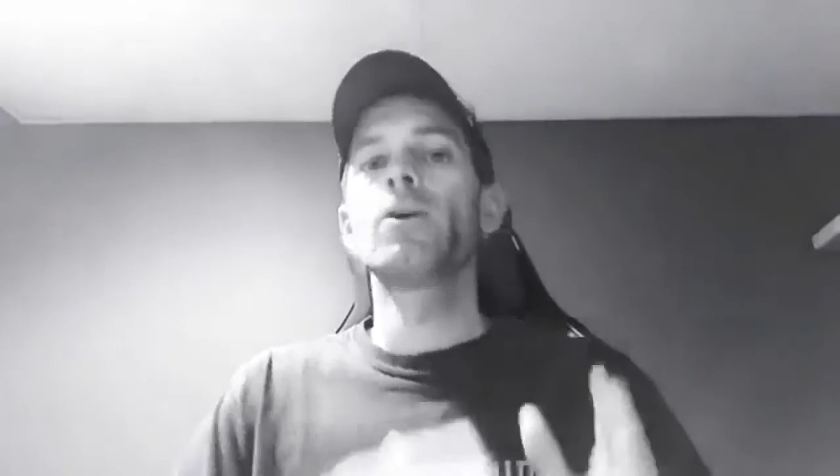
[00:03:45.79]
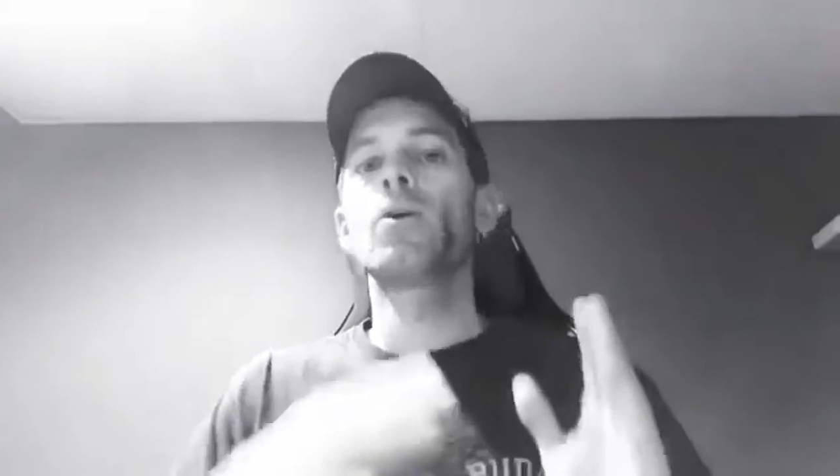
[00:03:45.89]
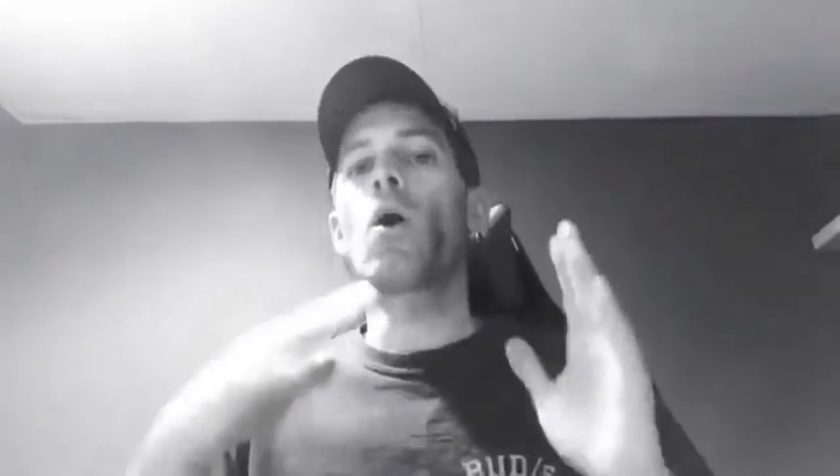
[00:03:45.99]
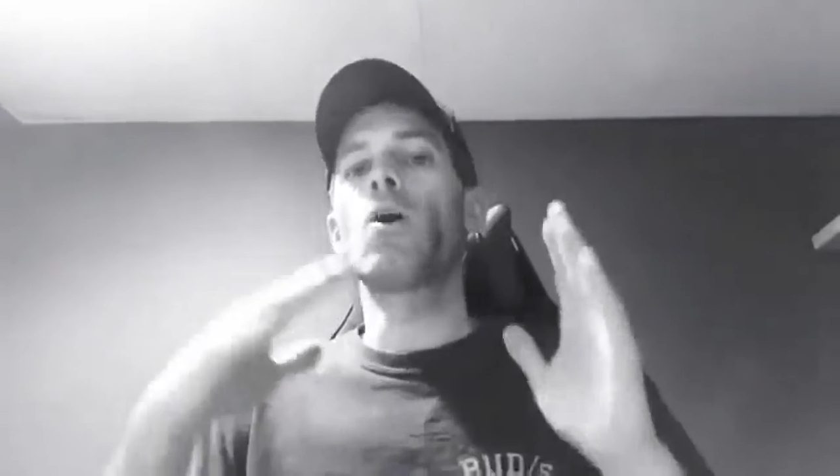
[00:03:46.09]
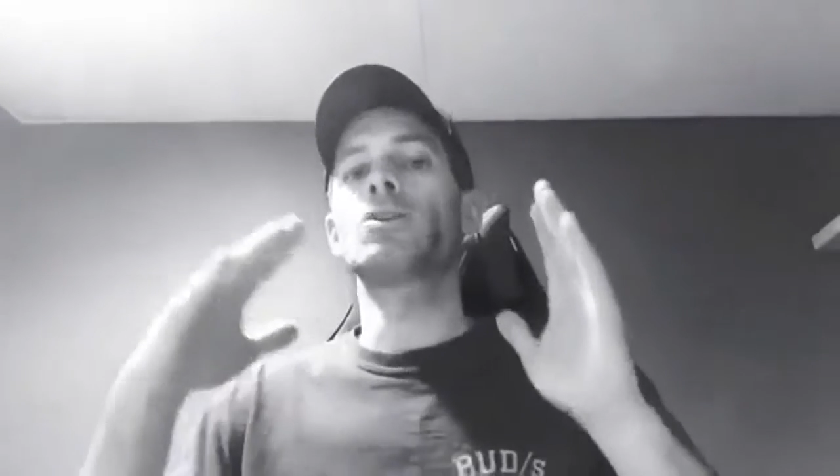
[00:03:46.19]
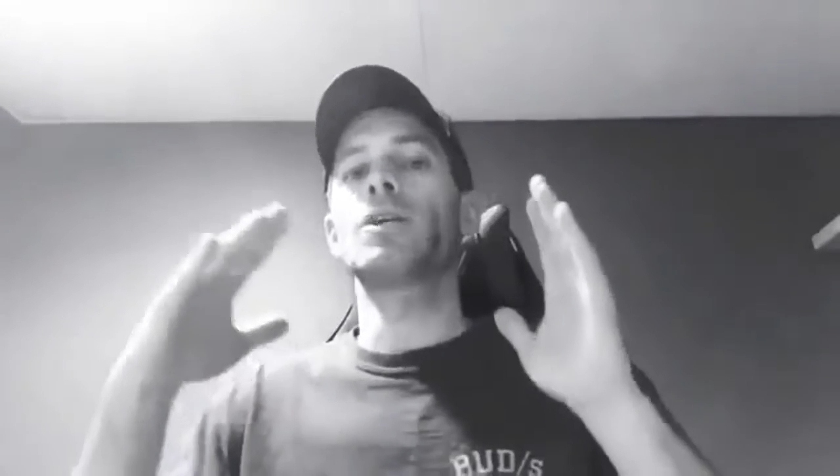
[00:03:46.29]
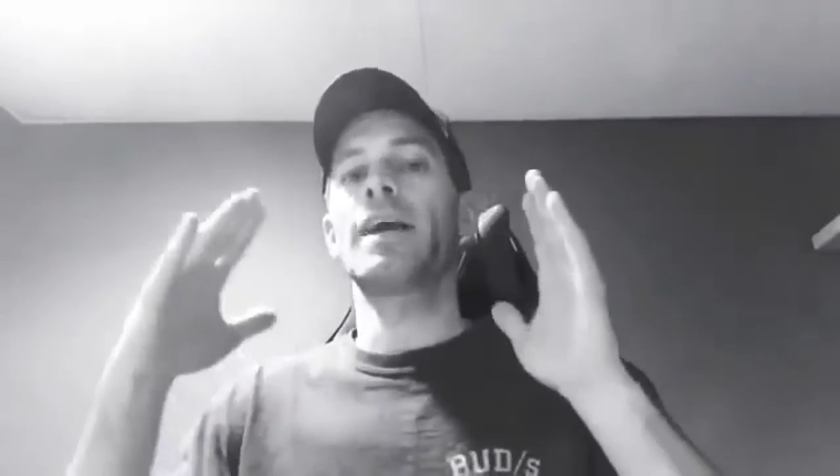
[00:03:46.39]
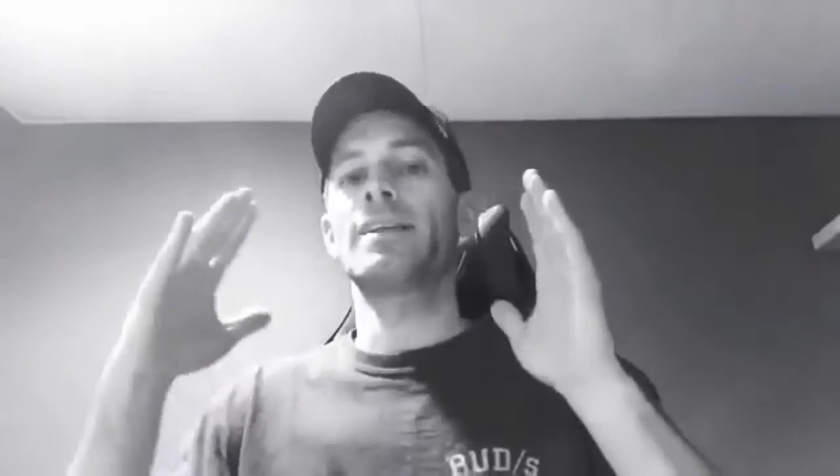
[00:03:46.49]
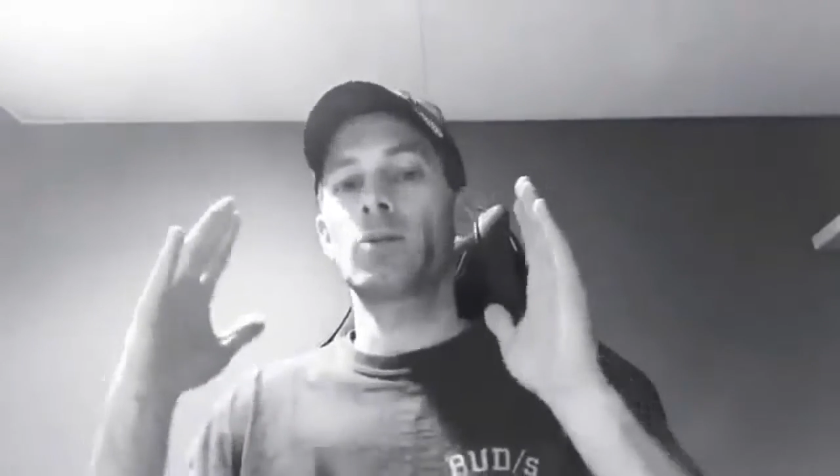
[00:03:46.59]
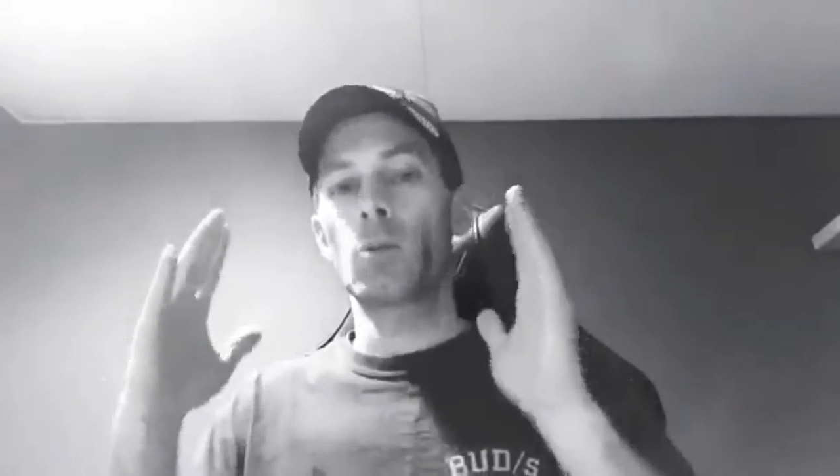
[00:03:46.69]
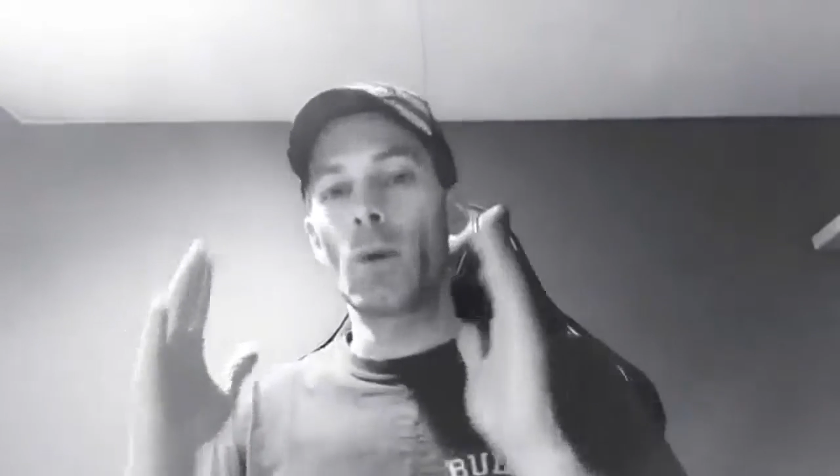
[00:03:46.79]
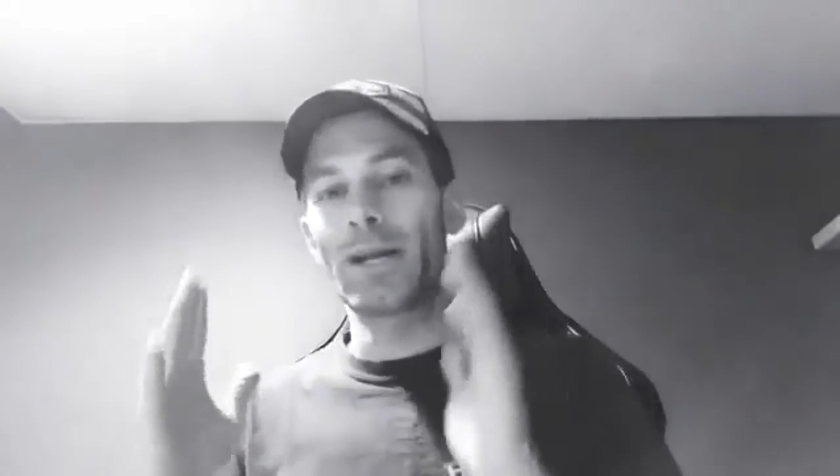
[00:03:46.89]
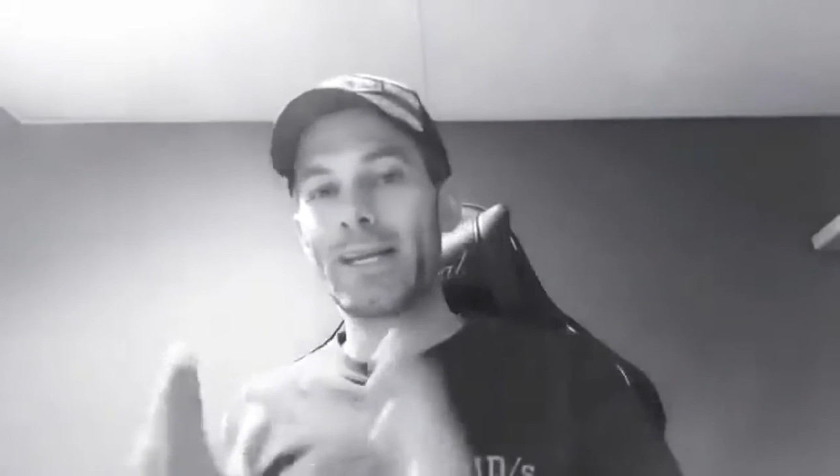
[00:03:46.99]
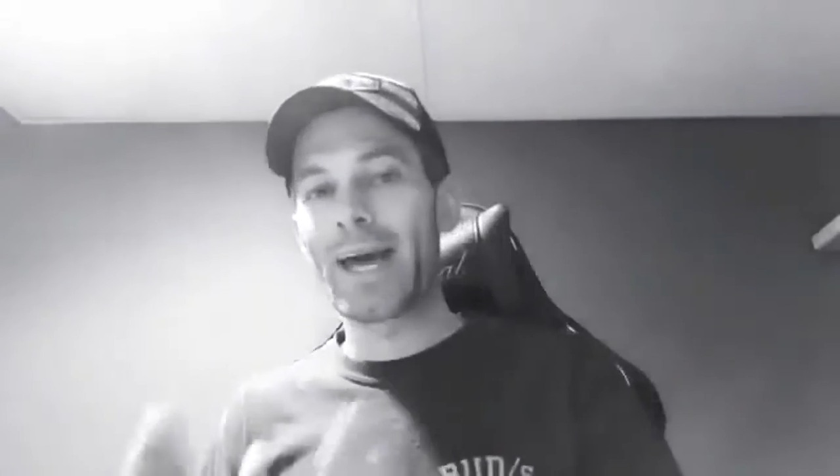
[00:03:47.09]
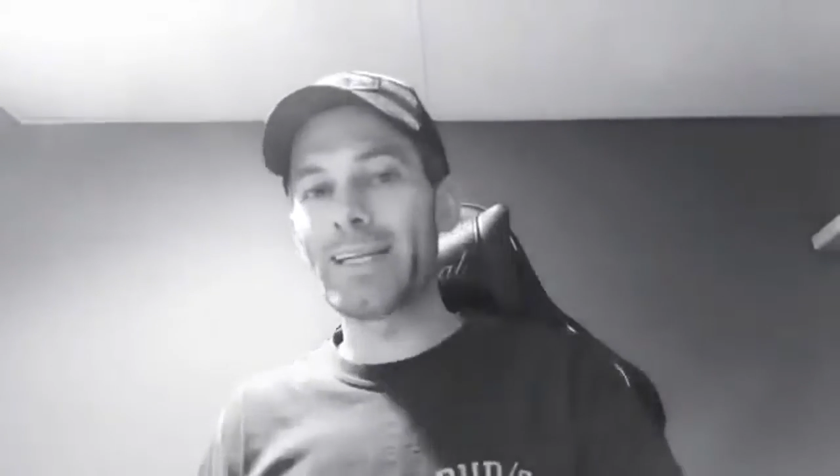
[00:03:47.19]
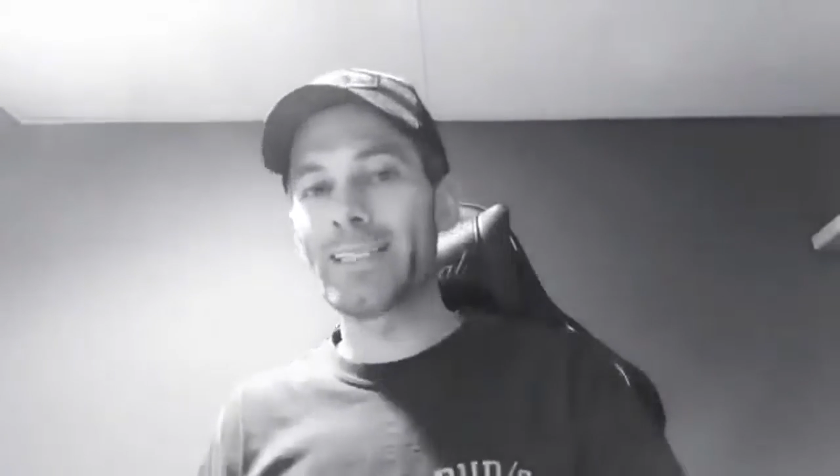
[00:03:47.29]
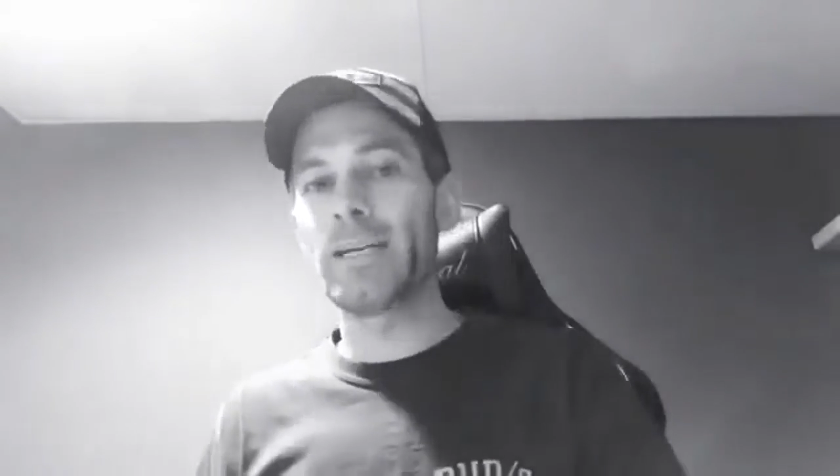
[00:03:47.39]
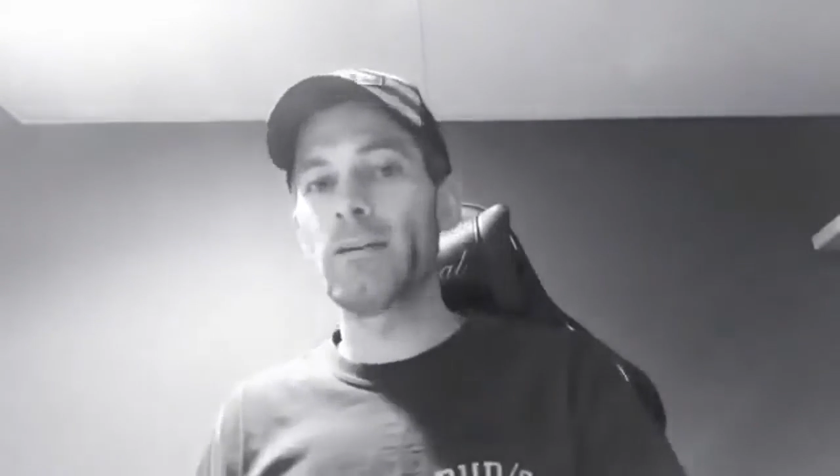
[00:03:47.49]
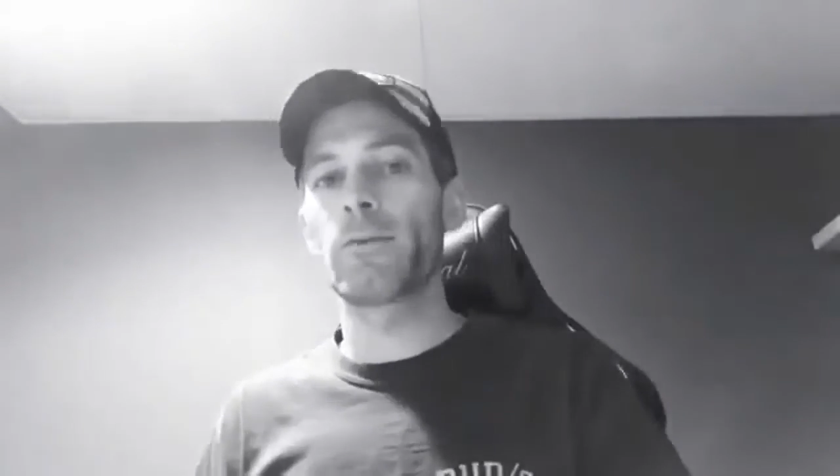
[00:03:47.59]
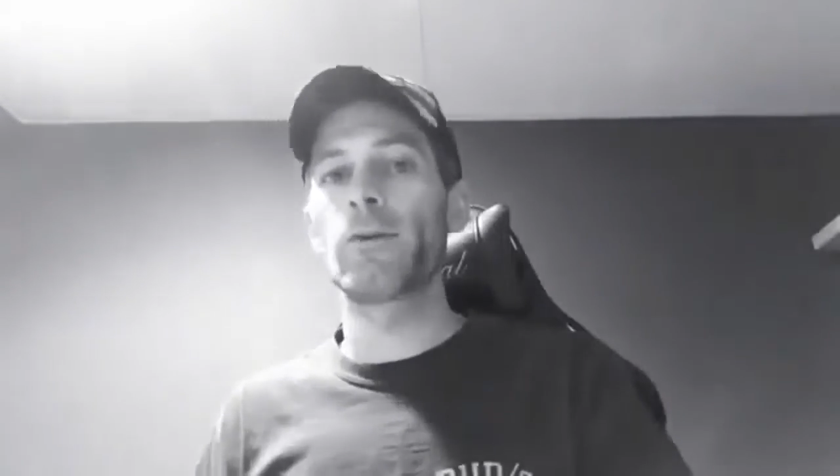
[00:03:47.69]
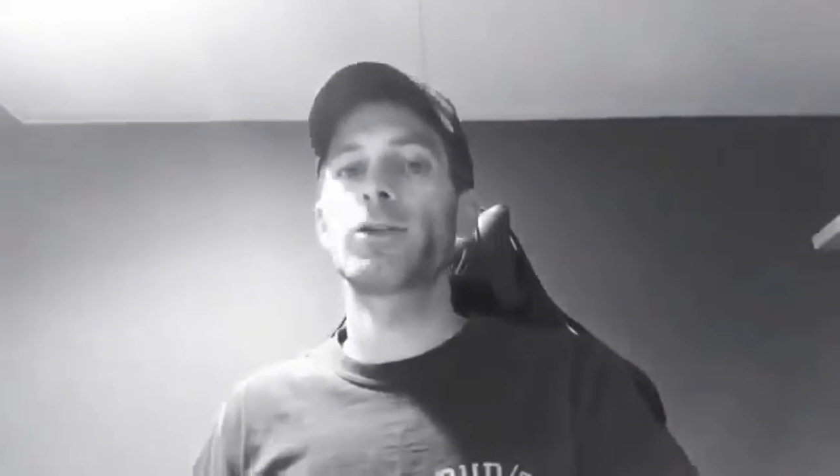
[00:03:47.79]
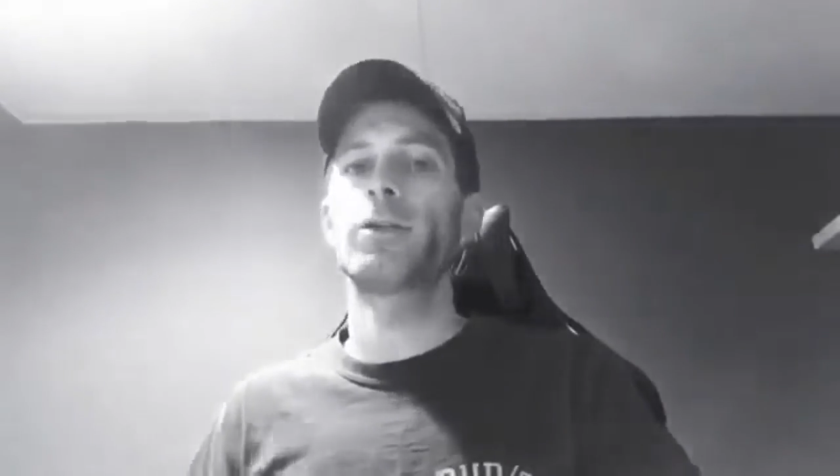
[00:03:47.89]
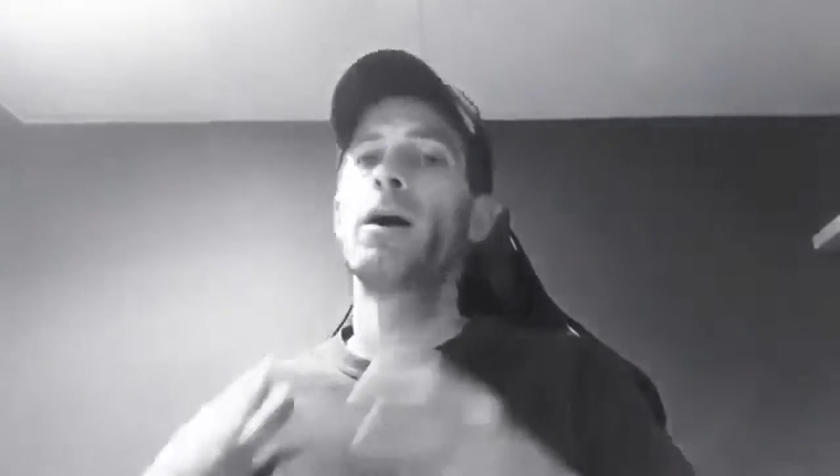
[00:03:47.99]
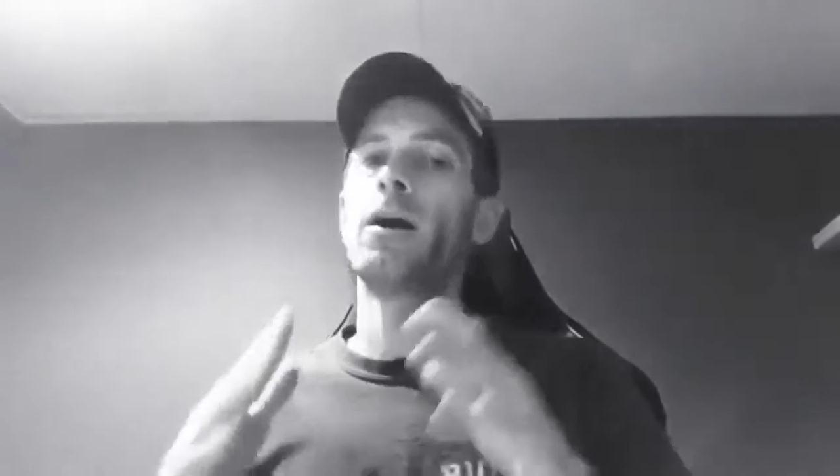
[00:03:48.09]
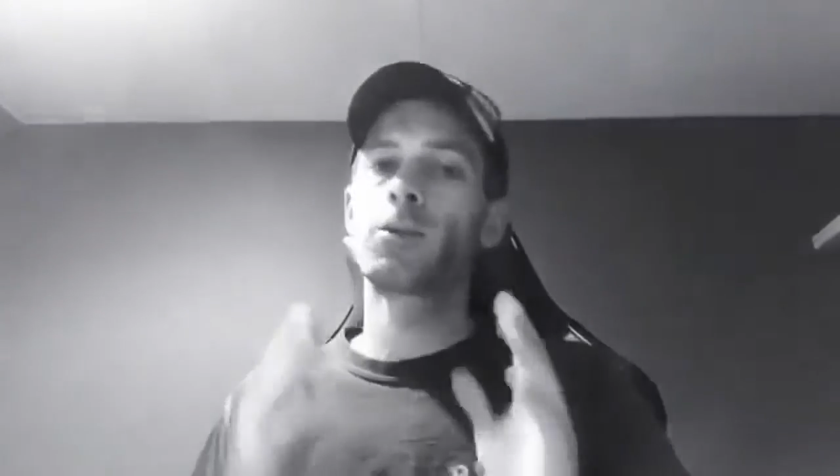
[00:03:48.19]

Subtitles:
You're also going to get the 2019 version.